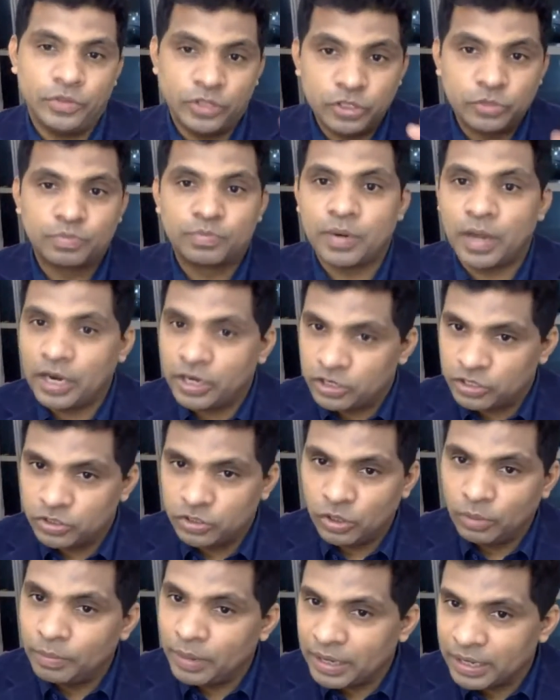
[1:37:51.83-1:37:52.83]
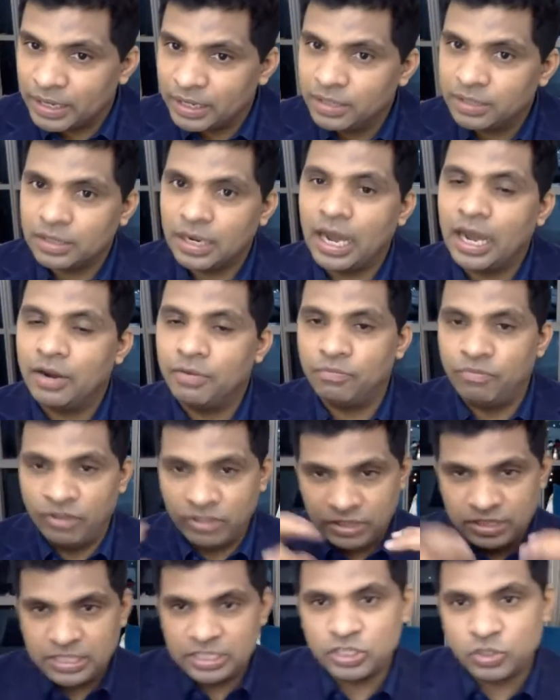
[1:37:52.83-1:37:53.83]
This plot you make it, and
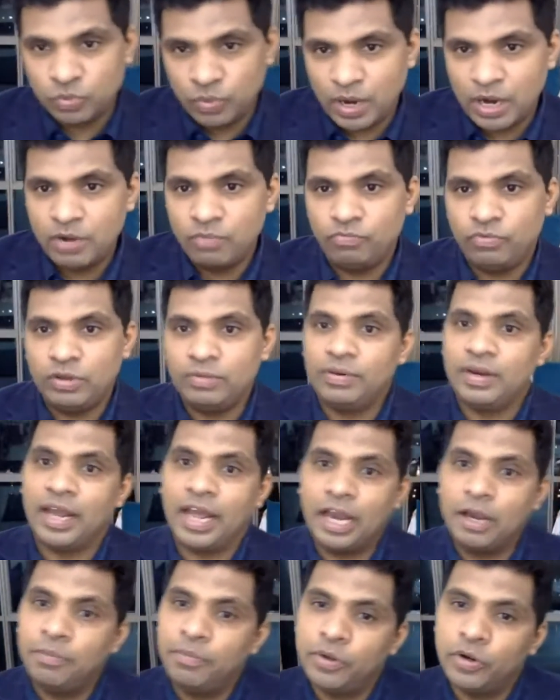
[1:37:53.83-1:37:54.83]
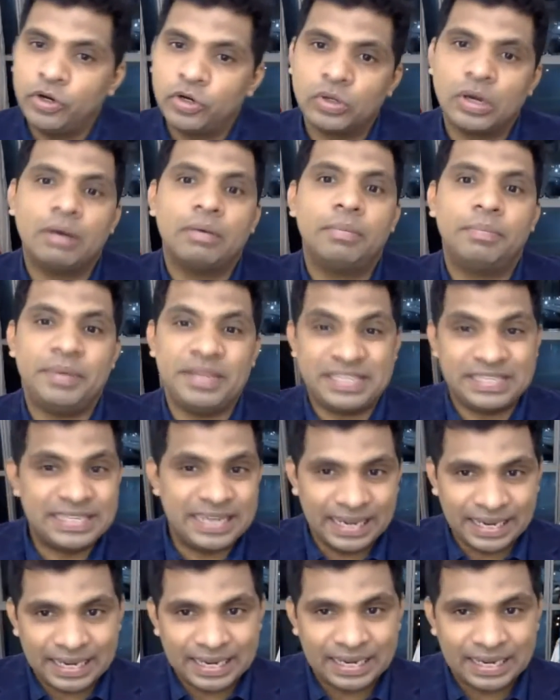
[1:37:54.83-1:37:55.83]
with this one, we will help you to have
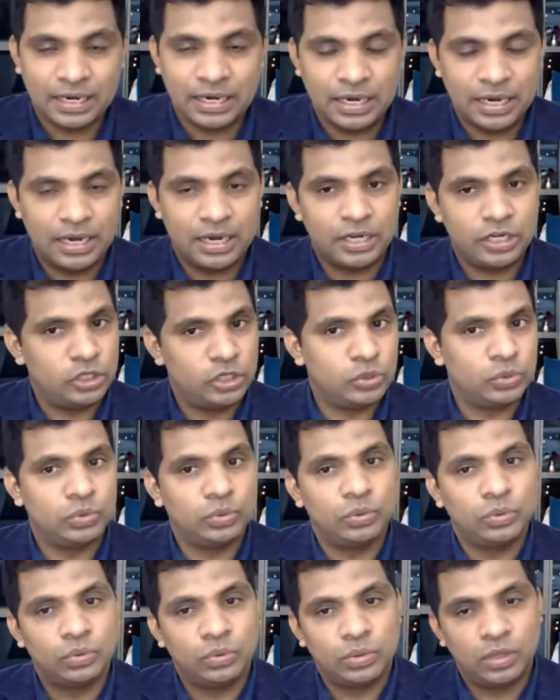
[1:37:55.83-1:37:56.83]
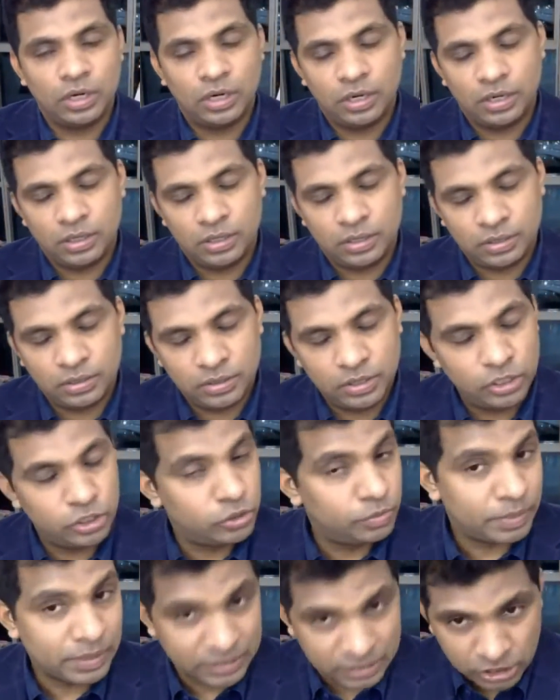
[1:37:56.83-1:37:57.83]
PTEC
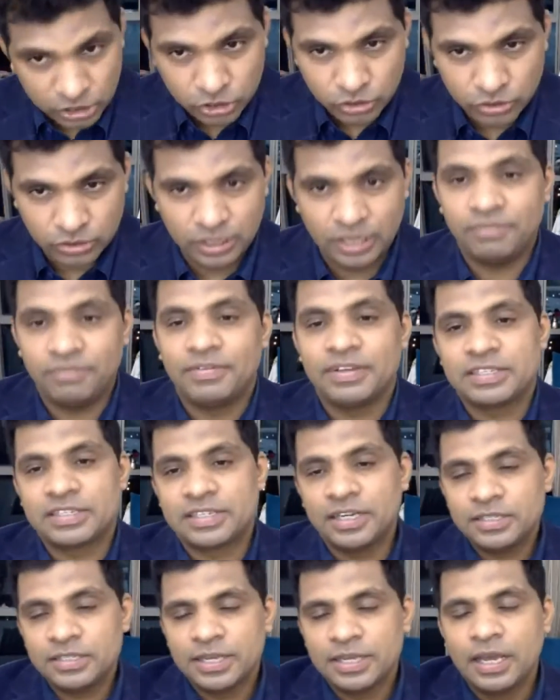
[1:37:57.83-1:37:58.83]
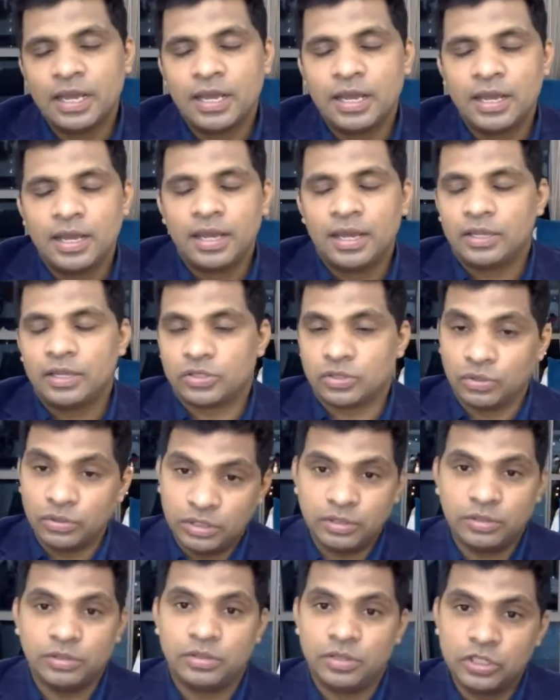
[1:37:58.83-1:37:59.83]
to present to the investors.
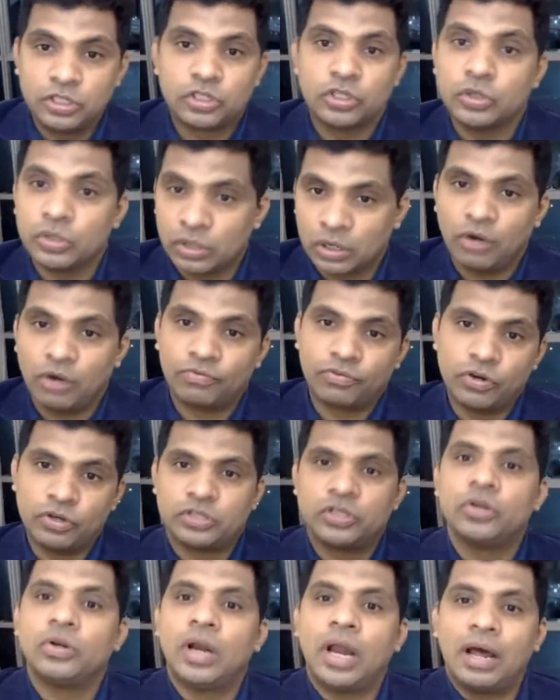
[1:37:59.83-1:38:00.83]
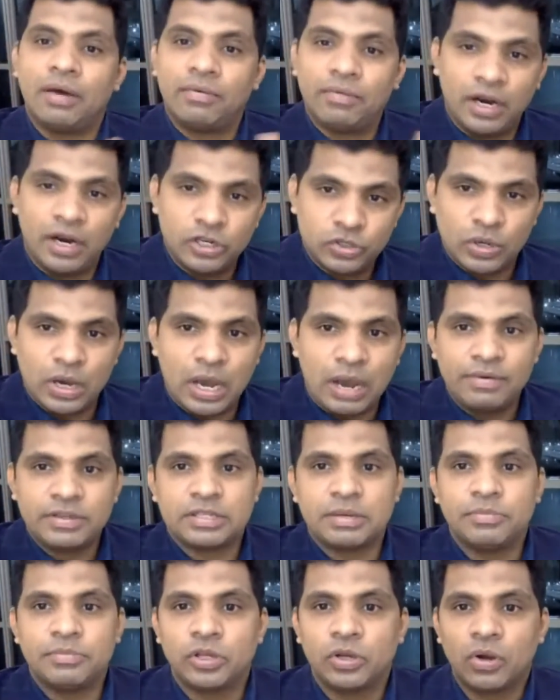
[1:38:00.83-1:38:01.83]
So this you do. Of course, you also have
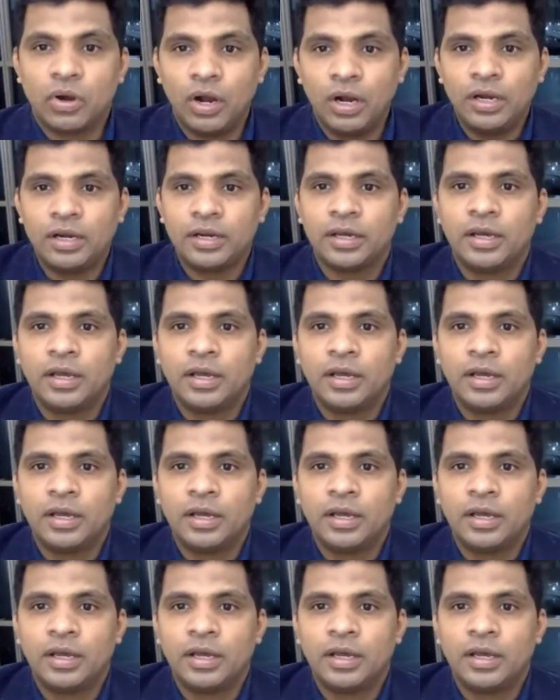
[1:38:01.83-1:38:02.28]
something called.